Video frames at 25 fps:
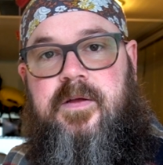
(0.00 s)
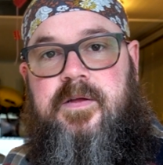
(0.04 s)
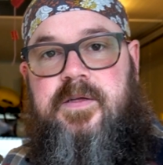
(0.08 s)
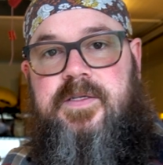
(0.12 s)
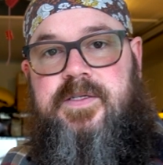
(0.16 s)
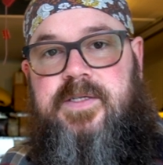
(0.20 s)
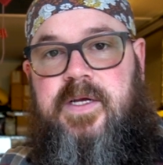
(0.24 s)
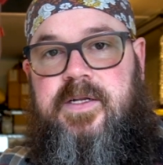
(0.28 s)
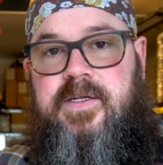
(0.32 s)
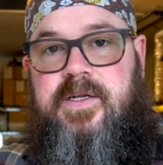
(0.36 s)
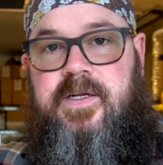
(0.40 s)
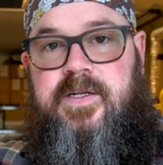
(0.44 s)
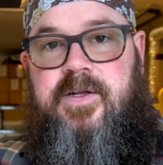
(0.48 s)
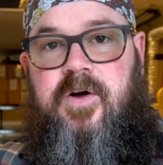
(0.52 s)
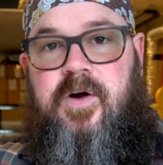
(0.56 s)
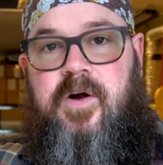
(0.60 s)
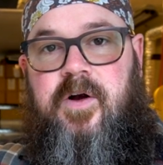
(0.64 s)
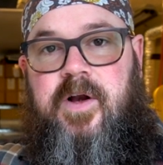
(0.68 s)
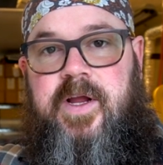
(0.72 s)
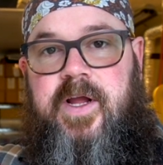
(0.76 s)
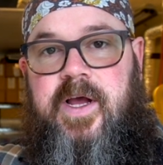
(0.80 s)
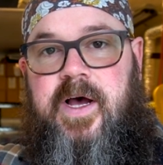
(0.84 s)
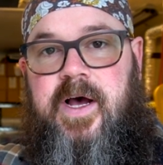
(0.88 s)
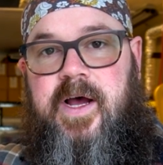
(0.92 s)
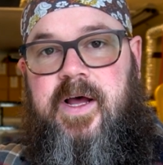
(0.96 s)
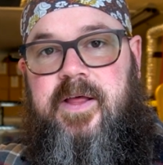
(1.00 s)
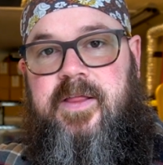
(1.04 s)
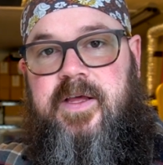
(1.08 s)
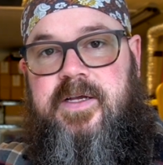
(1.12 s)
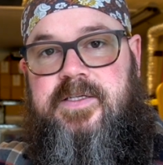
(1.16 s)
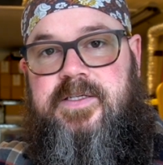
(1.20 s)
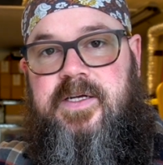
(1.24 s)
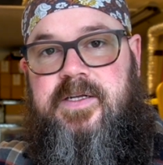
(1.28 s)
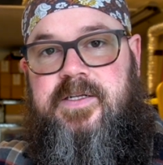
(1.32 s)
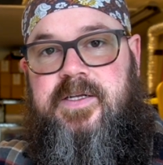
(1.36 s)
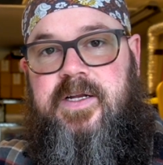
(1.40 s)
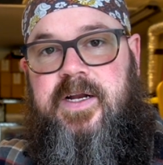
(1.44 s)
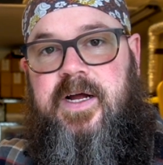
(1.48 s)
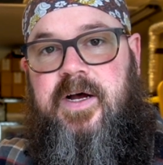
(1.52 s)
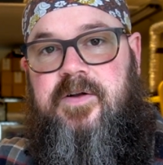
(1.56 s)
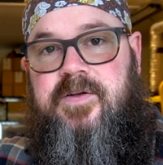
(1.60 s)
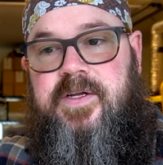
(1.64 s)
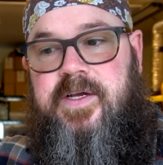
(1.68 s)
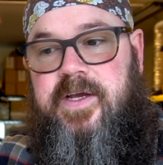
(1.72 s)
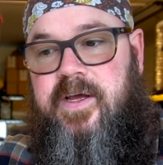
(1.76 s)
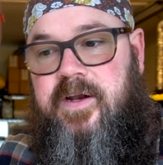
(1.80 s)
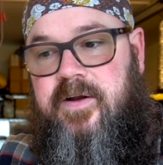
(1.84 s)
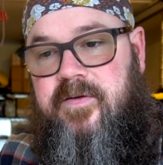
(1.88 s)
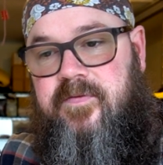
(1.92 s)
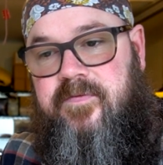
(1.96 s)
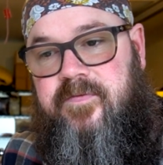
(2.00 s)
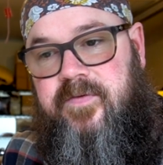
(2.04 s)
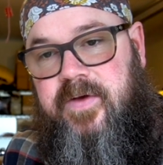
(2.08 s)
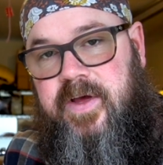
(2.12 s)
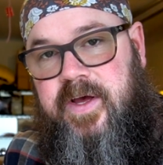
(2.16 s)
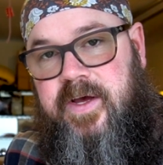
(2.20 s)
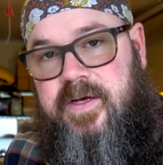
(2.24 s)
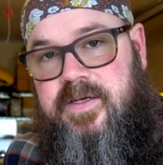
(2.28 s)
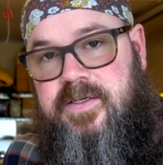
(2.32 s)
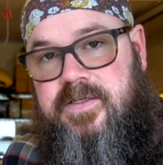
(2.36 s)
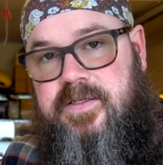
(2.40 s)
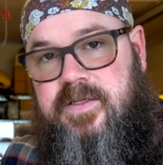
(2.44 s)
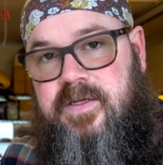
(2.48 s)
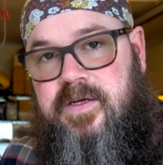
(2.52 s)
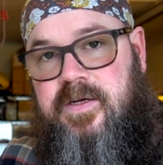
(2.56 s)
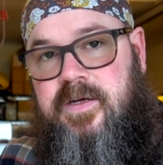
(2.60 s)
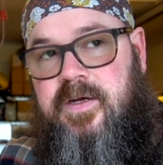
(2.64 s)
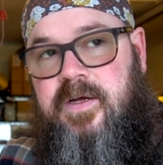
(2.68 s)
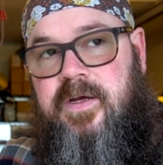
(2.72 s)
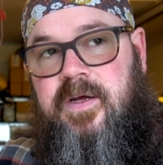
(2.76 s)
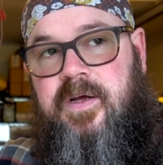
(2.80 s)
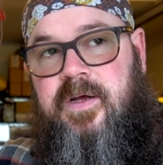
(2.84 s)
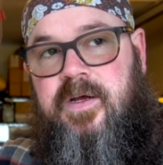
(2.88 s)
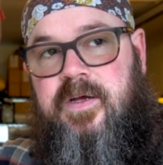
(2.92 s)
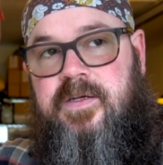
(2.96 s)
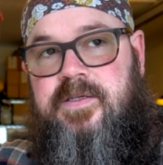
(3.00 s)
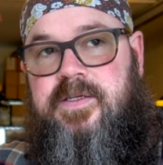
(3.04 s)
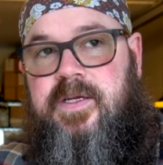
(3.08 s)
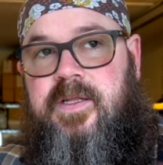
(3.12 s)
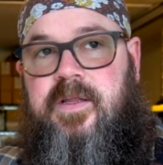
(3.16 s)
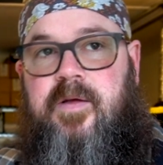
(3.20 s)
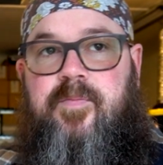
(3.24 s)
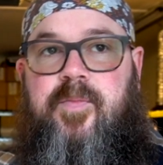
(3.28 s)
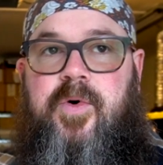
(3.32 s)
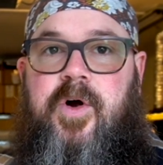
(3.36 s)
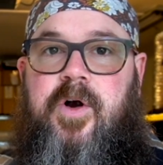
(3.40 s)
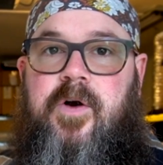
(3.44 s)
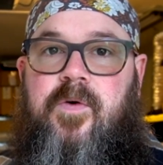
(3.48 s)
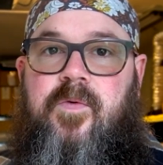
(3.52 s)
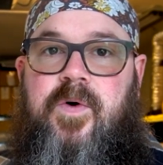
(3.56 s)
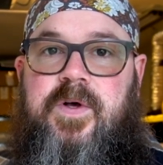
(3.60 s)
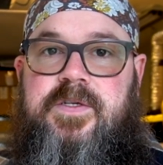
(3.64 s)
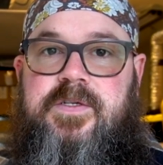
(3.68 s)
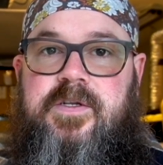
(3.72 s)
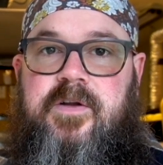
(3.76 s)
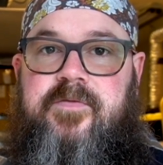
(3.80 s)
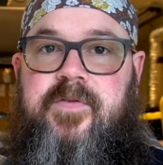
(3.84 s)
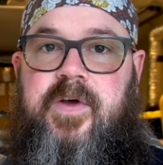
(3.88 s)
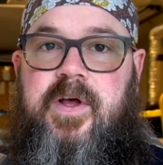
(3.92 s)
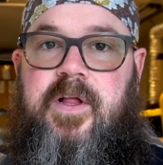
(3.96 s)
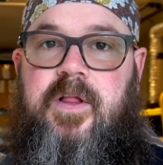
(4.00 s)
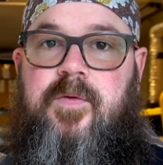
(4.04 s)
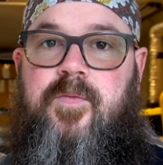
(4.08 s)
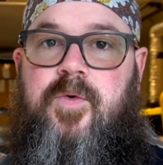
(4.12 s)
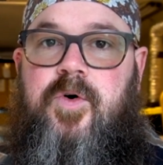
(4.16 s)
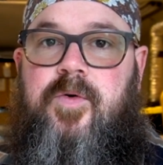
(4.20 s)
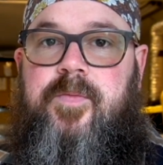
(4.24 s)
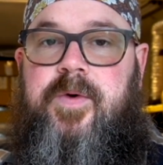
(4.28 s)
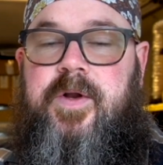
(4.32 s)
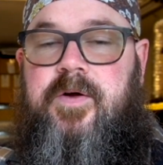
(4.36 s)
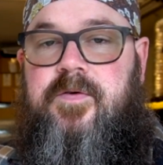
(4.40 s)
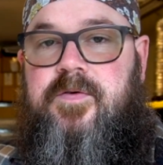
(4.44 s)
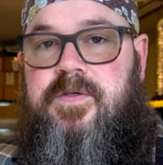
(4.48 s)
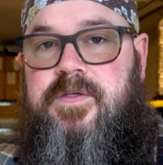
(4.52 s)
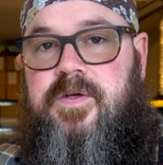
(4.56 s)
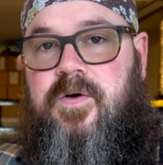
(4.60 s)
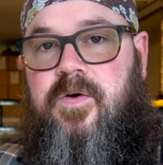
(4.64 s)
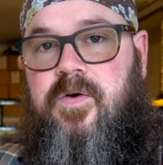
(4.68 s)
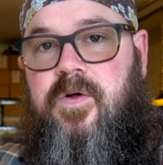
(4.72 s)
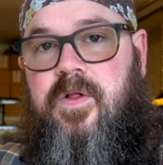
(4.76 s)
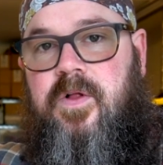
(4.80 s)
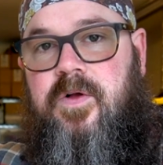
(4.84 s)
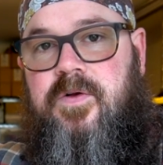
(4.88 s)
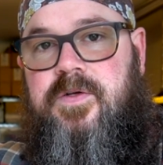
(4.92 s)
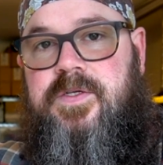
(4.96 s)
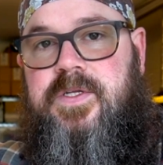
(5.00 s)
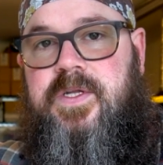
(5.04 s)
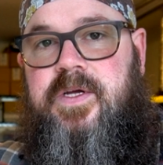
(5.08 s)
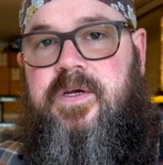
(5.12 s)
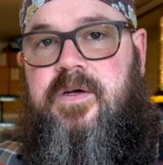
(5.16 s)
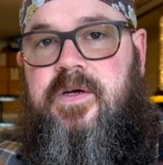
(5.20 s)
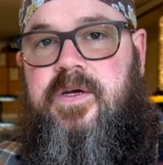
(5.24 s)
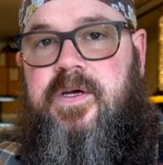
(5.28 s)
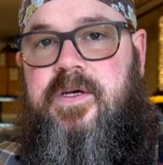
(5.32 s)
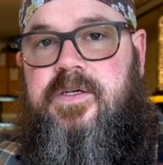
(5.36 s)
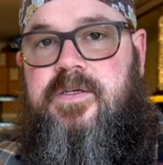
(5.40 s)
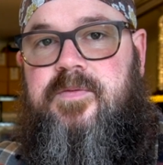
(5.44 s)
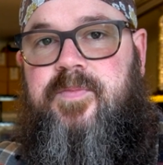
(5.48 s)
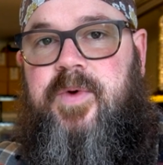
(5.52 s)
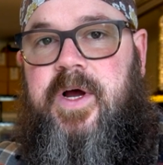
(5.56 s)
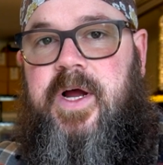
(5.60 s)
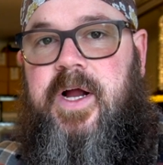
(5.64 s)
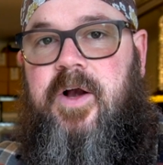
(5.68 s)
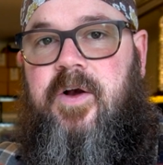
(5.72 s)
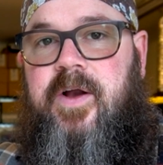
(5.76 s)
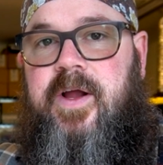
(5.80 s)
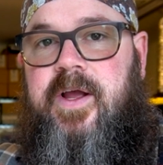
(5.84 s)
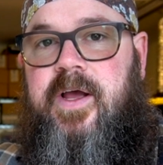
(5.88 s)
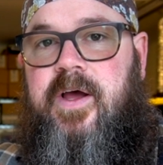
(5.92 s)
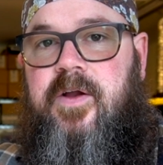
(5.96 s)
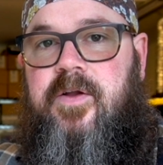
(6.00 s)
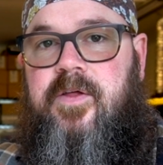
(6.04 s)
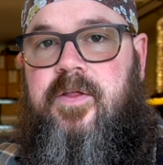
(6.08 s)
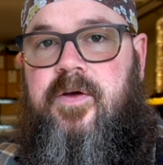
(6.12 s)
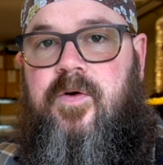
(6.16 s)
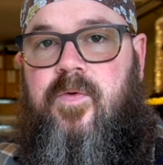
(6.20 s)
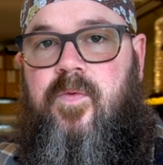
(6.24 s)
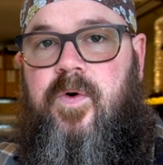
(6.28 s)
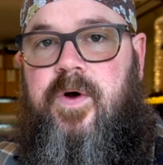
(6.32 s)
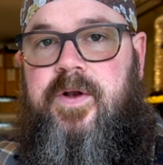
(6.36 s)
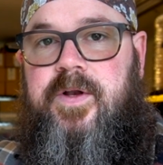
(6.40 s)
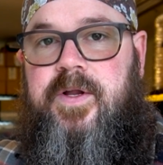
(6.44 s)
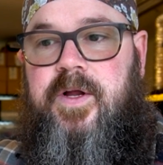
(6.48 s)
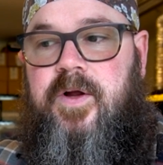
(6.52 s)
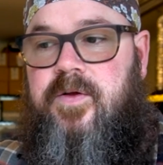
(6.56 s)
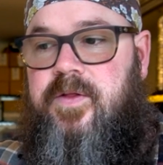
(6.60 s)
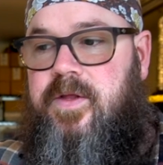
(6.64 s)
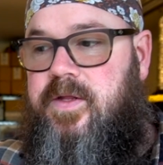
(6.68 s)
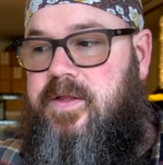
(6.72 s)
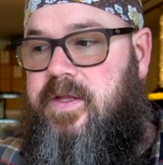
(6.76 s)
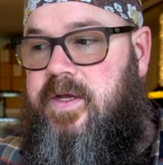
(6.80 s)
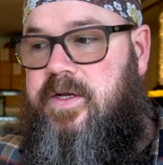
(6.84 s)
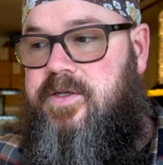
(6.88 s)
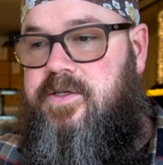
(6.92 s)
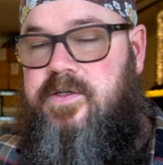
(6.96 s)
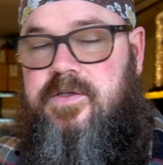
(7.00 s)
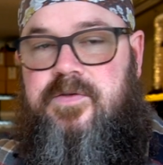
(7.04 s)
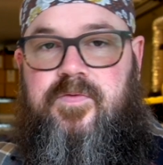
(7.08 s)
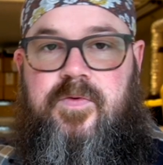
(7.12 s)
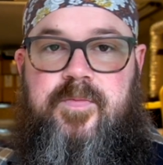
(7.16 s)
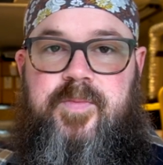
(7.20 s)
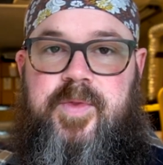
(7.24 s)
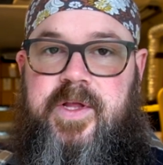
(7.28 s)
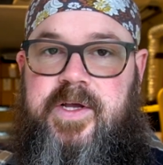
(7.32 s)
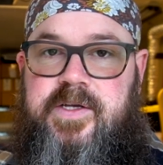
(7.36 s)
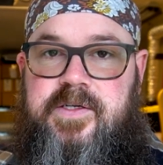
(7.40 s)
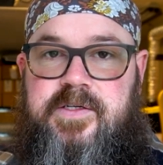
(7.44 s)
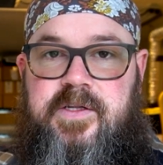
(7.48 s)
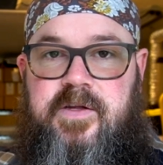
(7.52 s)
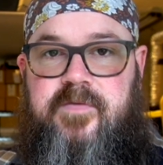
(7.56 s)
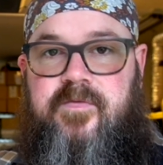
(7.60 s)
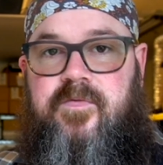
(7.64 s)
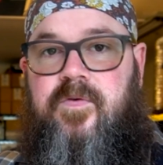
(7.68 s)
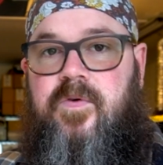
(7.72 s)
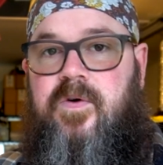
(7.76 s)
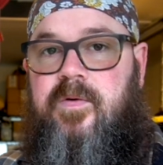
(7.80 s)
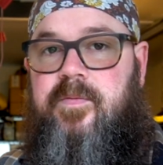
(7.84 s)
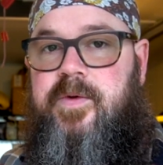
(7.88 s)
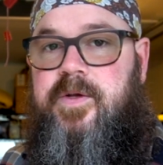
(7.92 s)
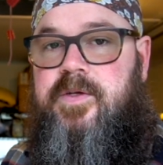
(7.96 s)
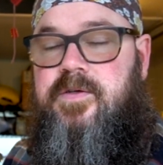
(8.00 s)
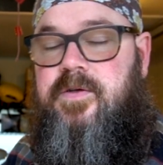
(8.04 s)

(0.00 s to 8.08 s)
Sent it to REI. They sent it out to get it fixed. Said the part wasn't available, but it was so close to expiring out of their 1 year that they just replaced it for me.